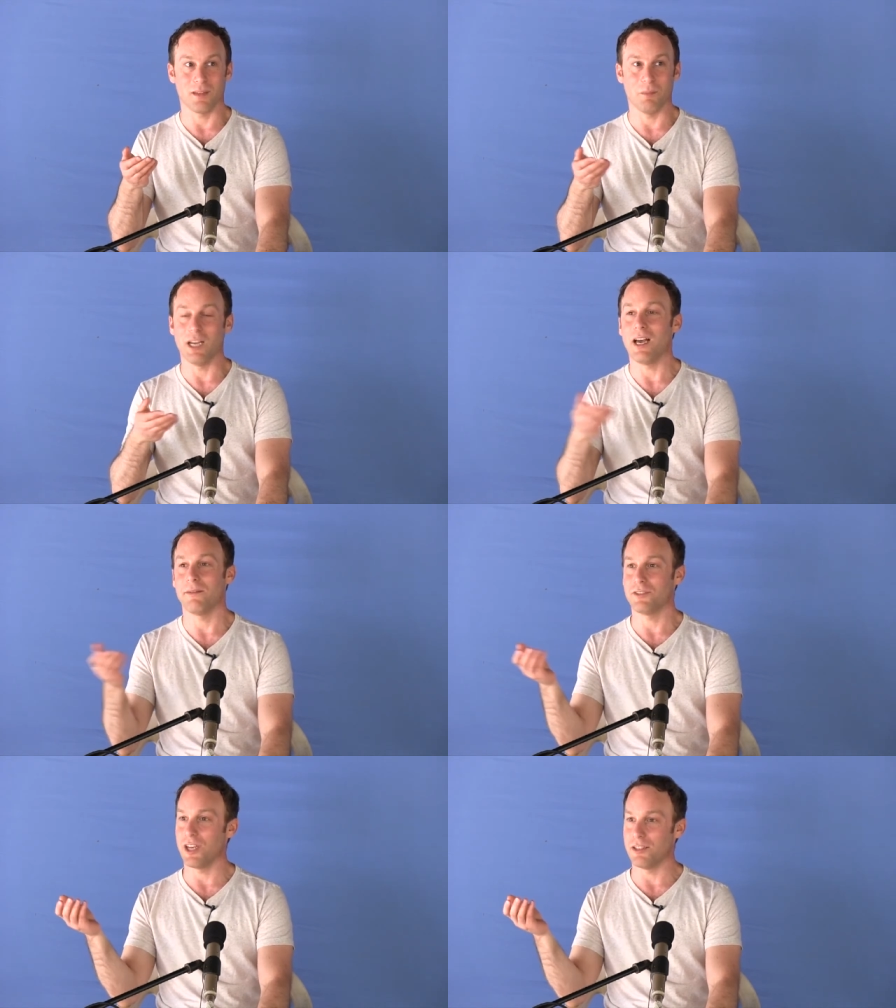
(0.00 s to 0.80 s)
my
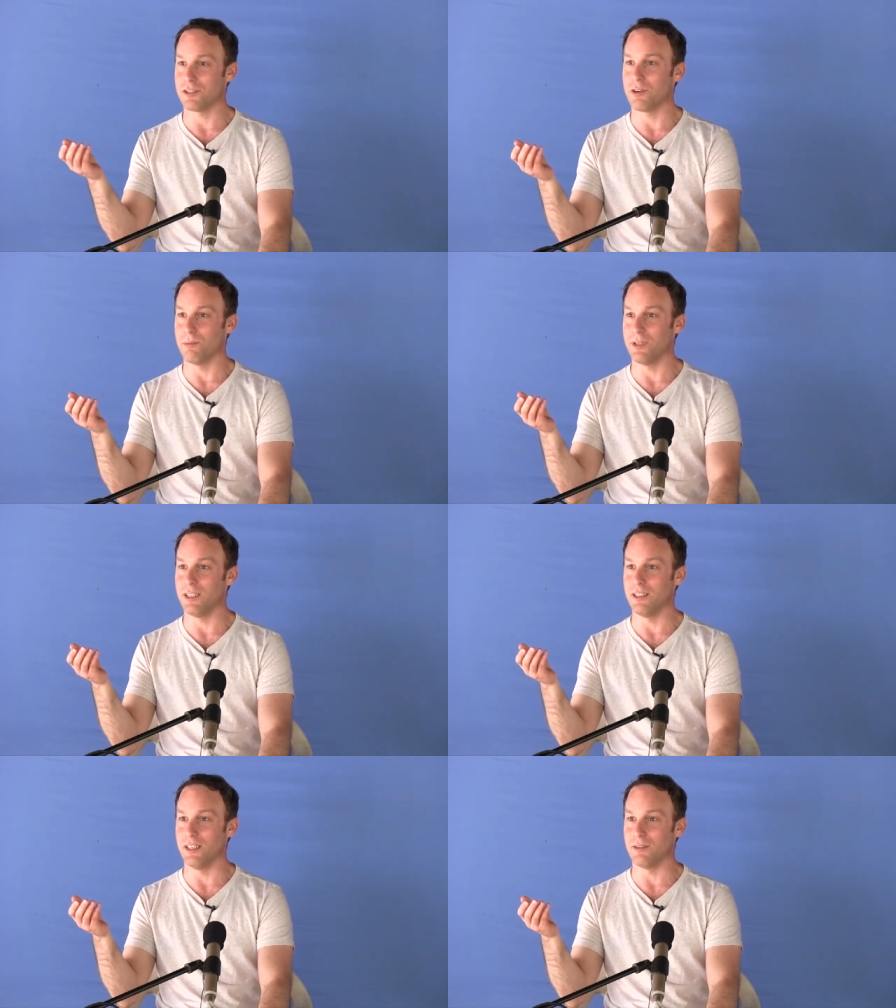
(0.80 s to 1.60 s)
life changed
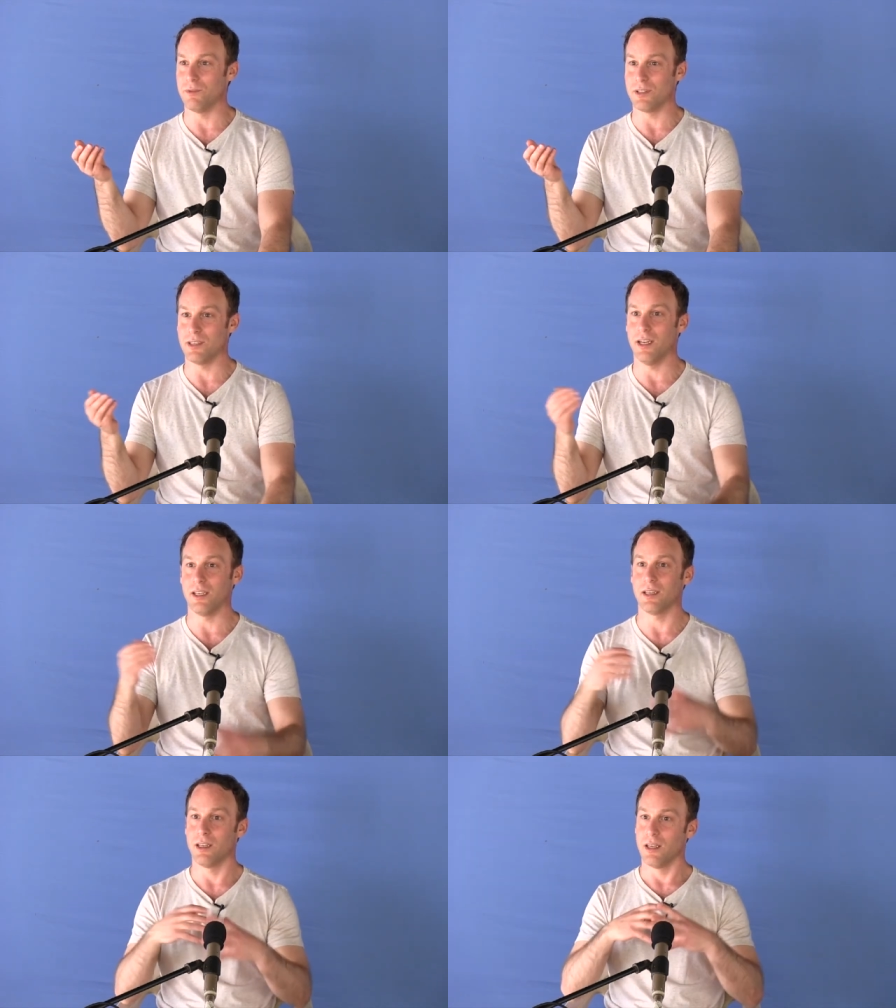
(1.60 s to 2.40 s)
completely. It was
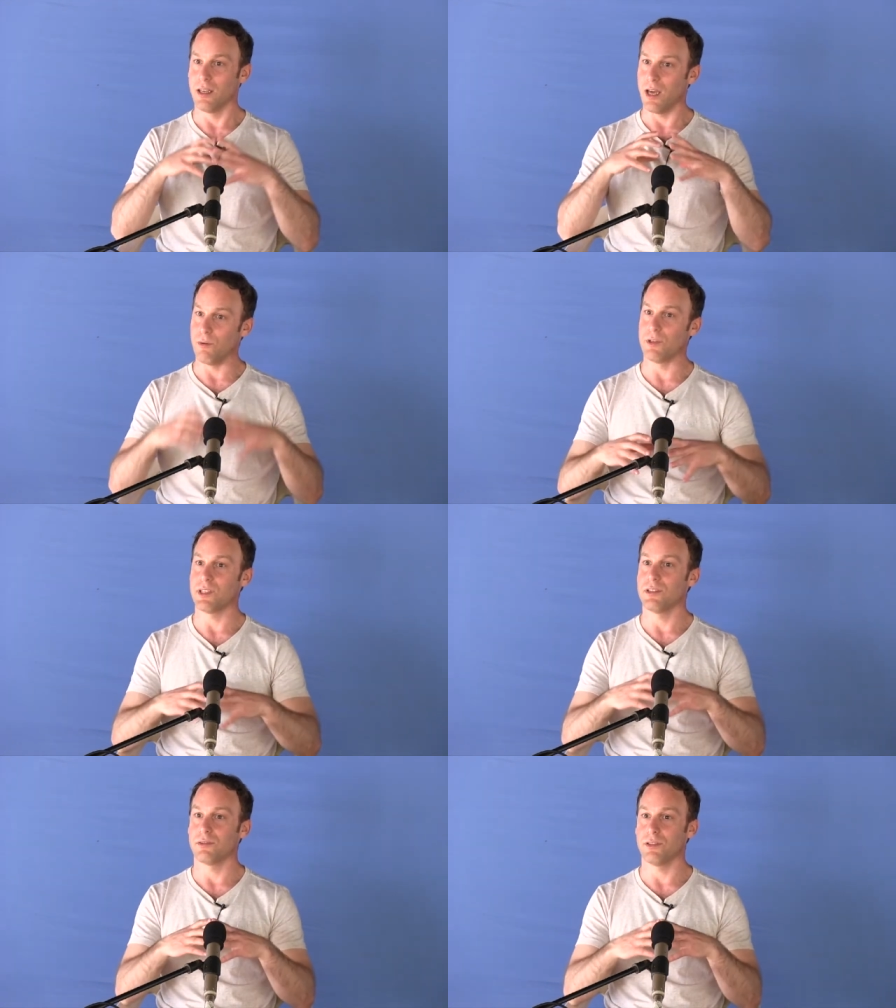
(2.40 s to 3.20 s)
like I was
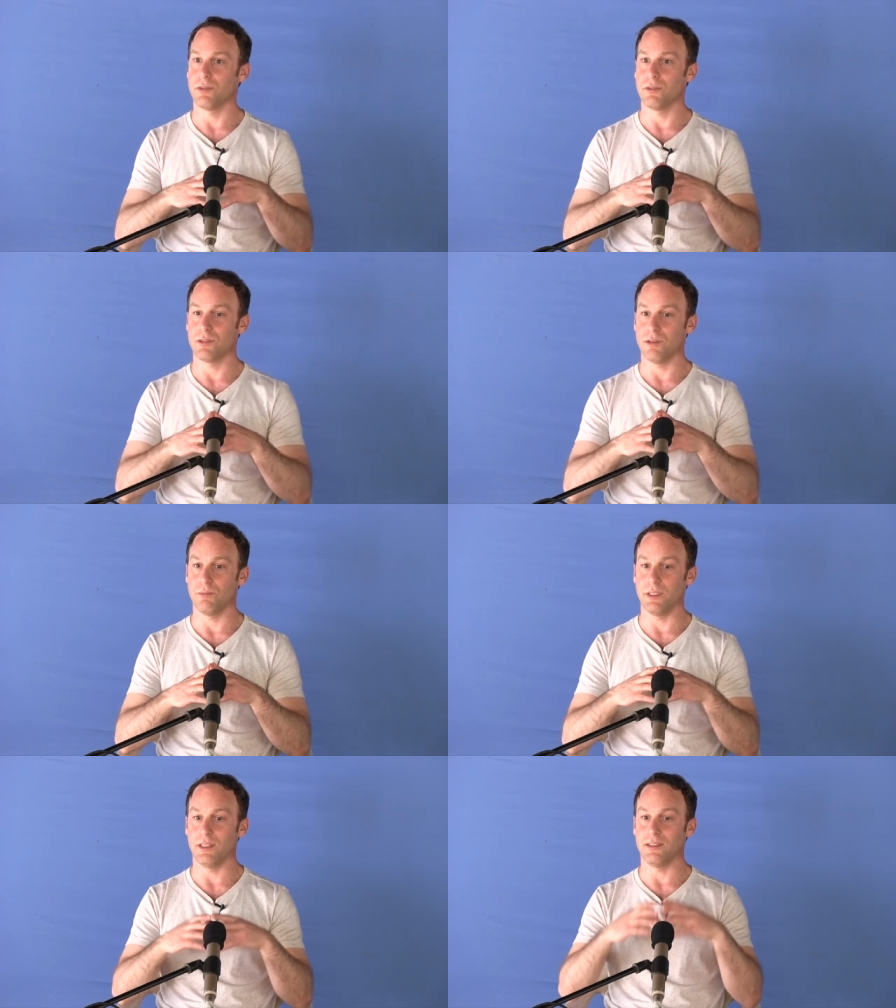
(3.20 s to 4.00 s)
introduced to
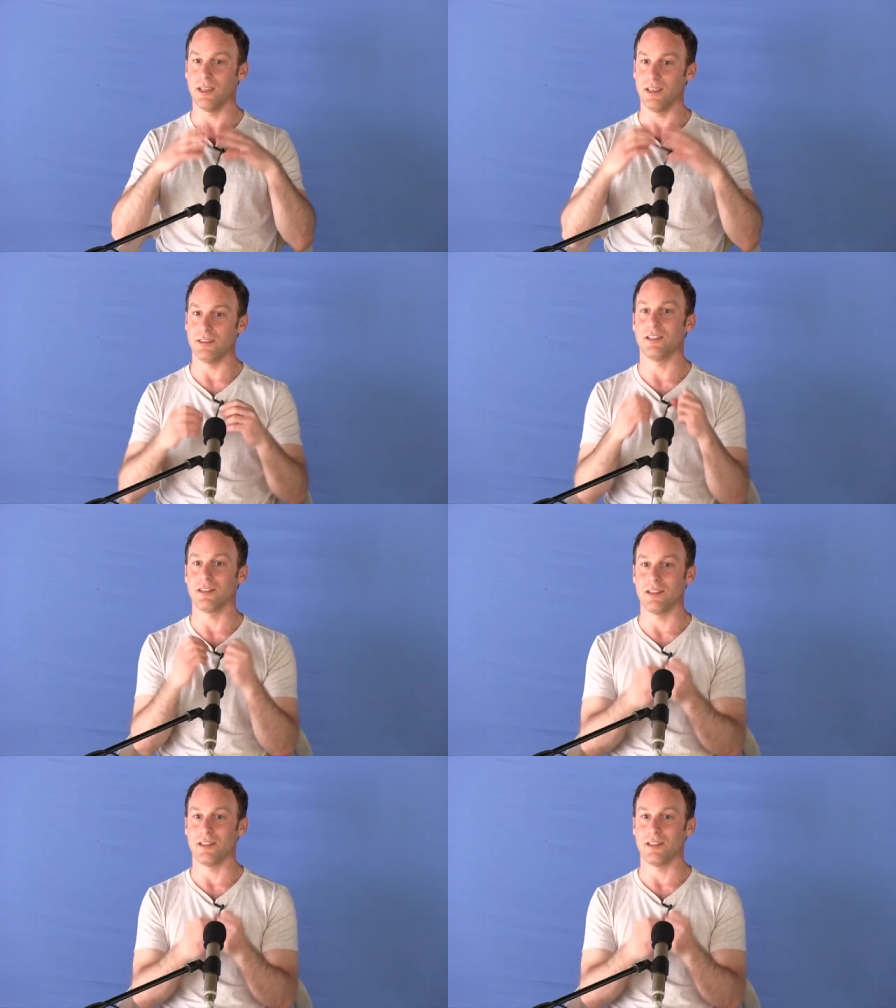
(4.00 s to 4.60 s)
open intelligence.